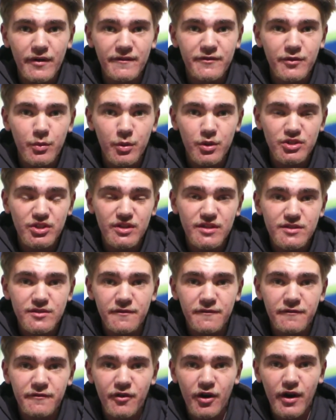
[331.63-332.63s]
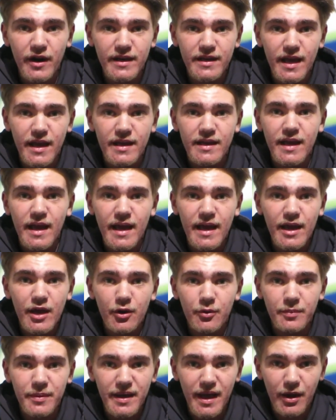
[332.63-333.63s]
If you're watching this on Friday,
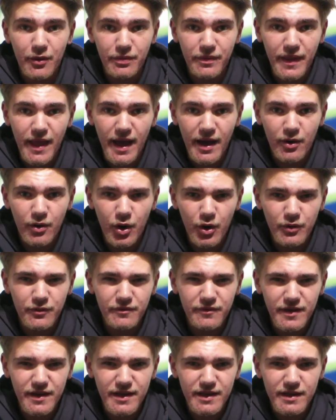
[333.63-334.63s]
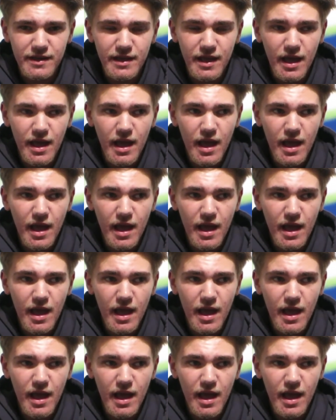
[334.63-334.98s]
it'll be out now, hopefully.